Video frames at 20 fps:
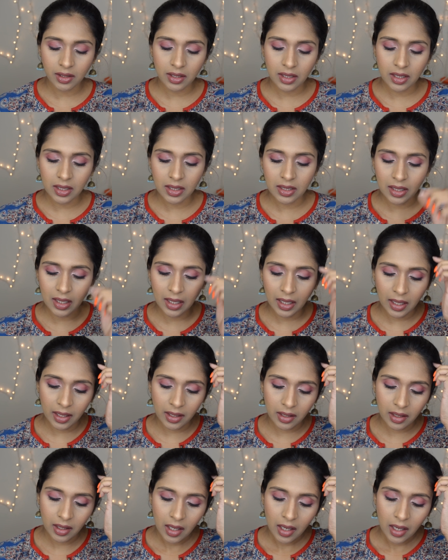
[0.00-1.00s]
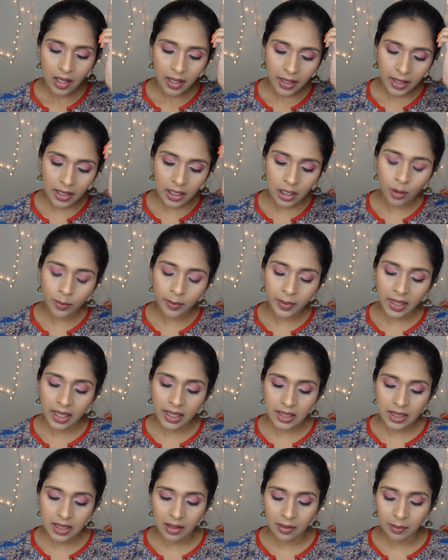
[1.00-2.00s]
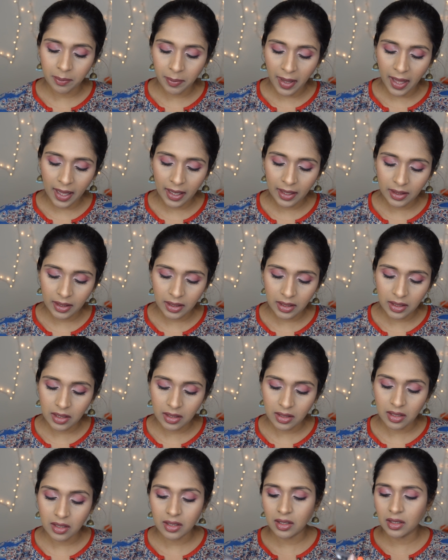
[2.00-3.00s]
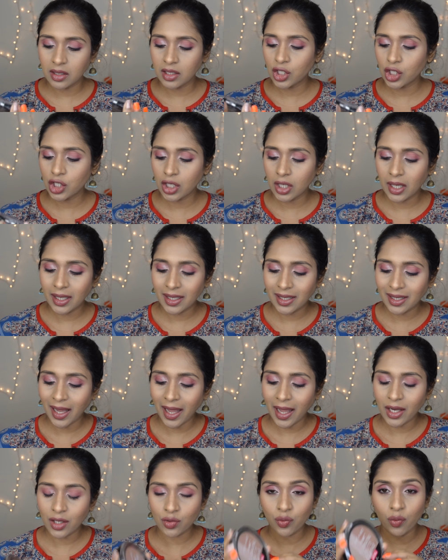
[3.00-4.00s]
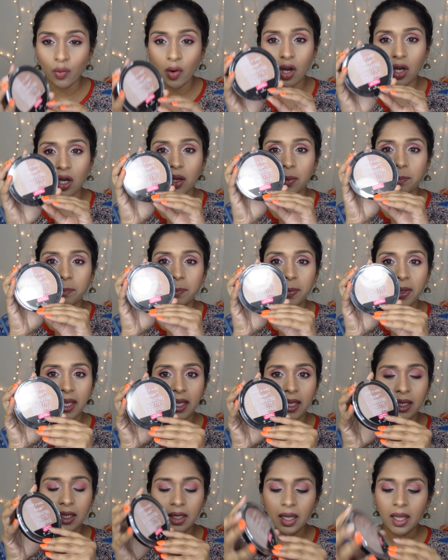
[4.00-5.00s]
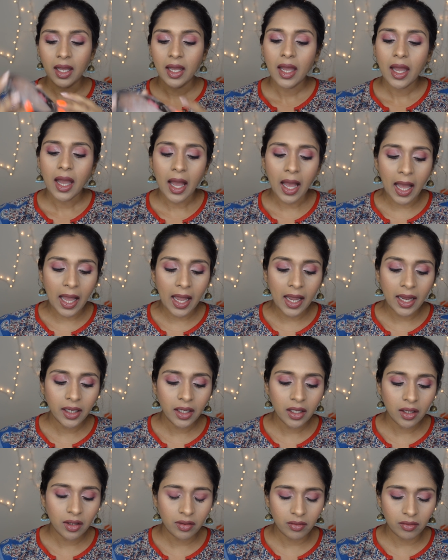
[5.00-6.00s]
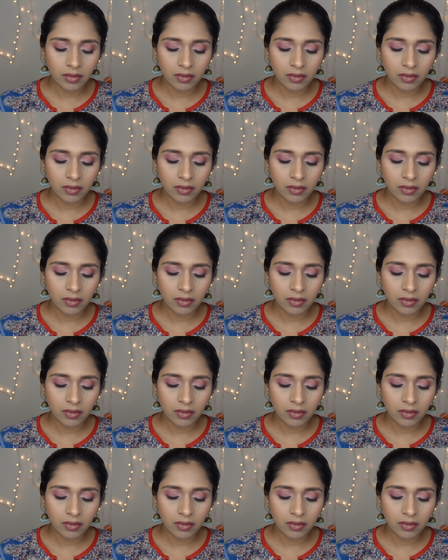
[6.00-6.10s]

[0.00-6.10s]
This is their illuminating palette. This is in the shade Catwalk Pink. I